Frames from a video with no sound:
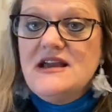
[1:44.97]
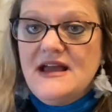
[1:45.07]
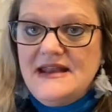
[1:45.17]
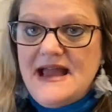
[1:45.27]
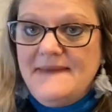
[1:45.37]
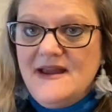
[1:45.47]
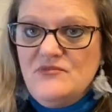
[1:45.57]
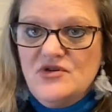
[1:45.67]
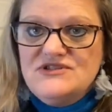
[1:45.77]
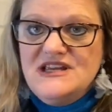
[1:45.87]
an online
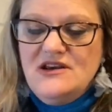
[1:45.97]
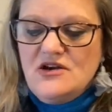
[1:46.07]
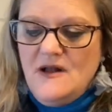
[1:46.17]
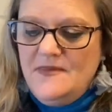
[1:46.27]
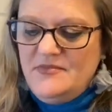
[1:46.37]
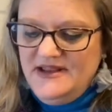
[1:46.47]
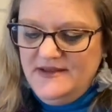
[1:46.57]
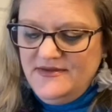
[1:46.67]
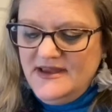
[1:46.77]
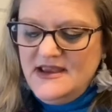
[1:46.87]
boutique called The Bling
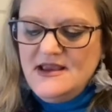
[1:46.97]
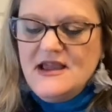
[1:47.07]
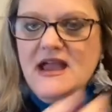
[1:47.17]
Thing.